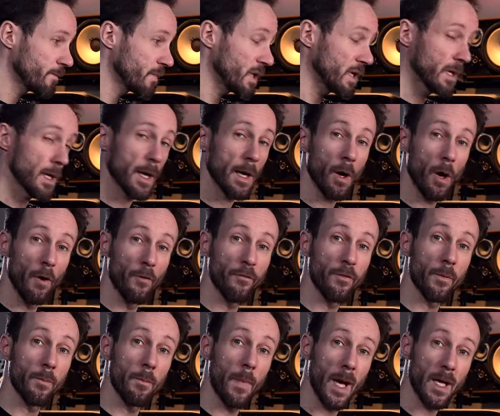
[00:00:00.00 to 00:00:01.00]
and I
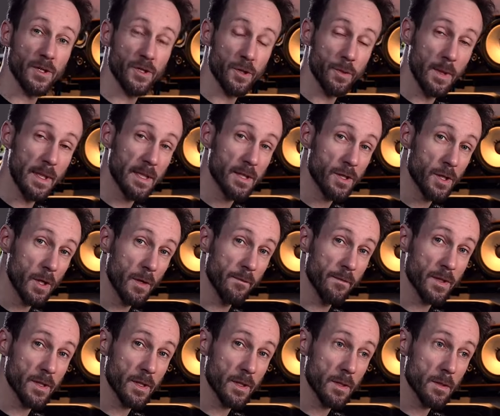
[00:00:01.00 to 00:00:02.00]
offer mastering
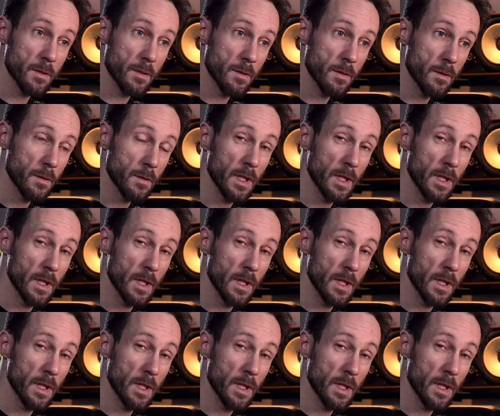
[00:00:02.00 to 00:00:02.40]
services.